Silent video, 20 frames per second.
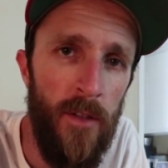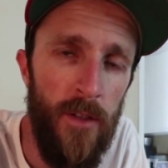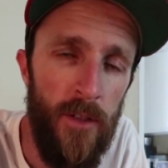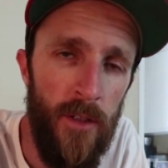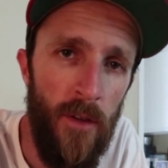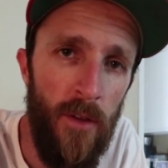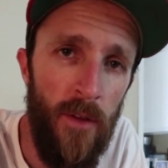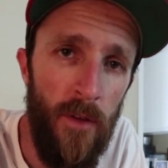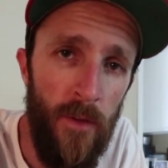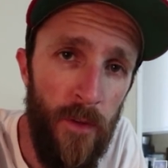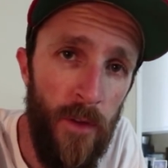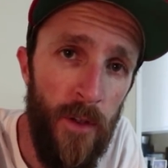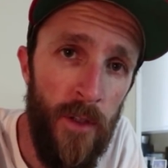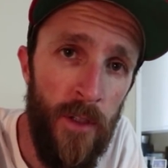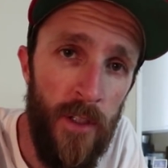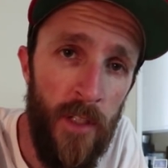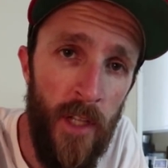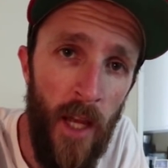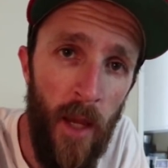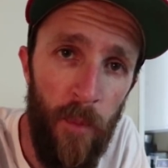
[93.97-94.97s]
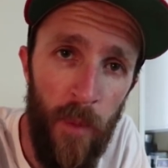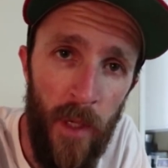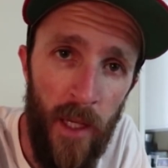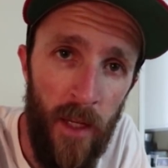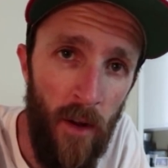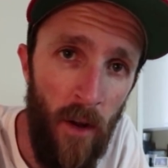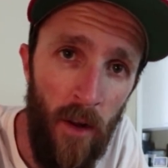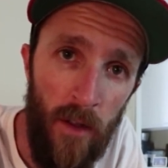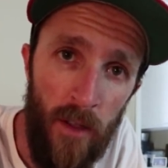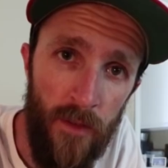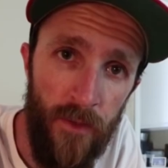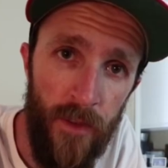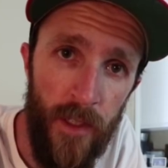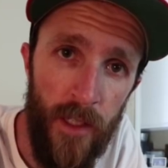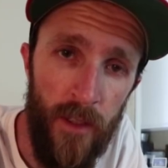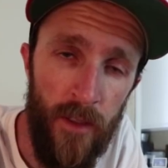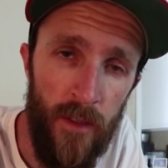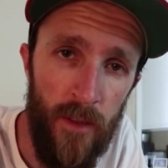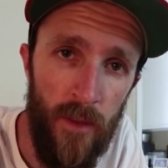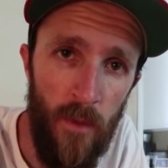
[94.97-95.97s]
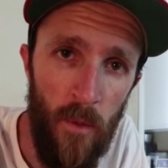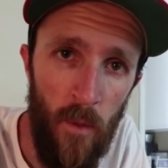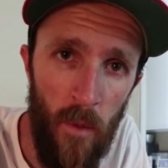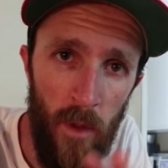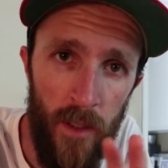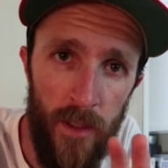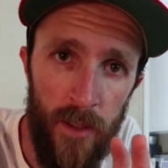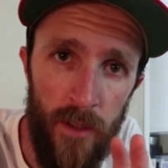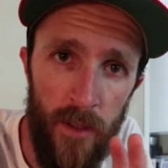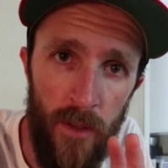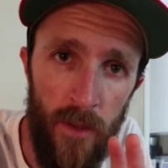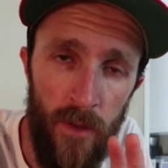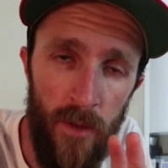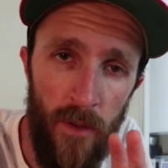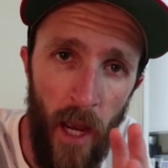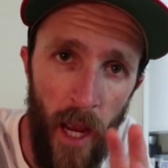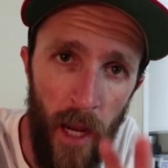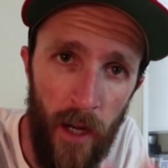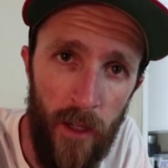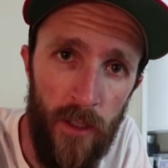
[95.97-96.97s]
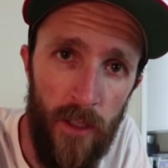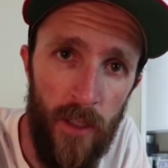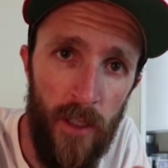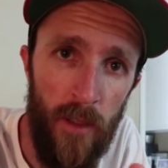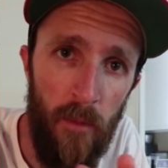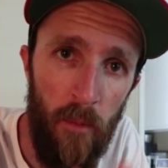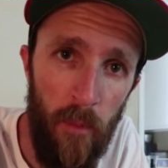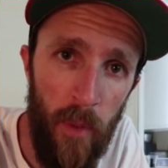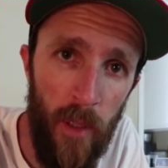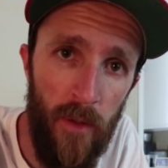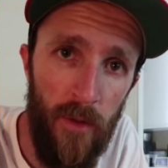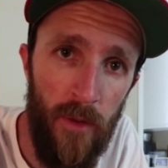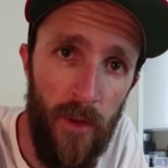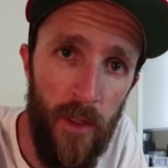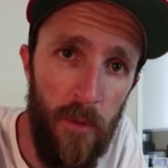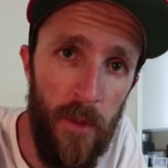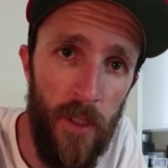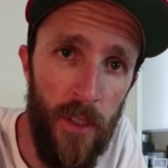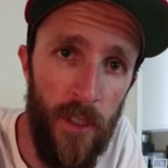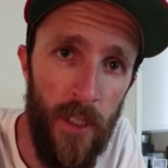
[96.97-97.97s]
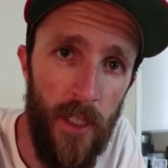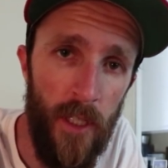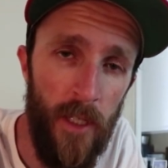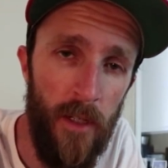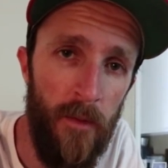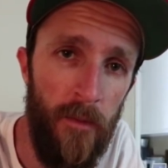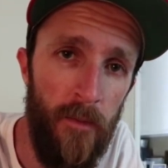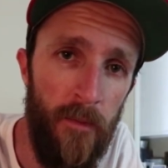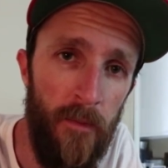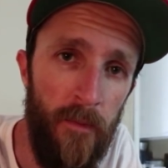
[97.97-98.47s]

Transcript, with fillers: So the first step in all of this was to actually build the machine.